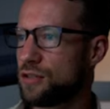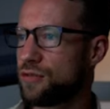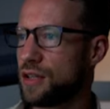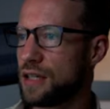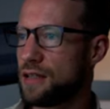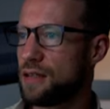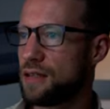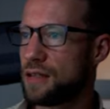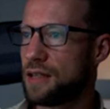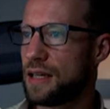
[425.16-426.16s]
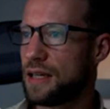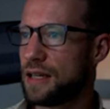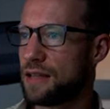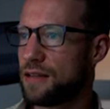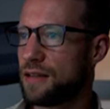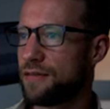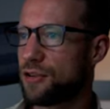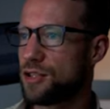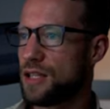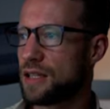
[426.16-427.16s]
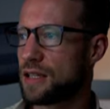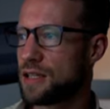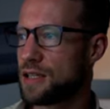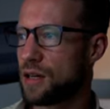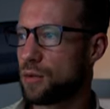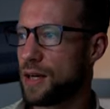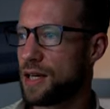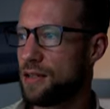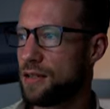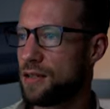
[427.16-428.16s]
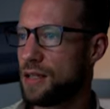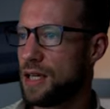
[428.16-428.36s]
you'll find that the first index is now white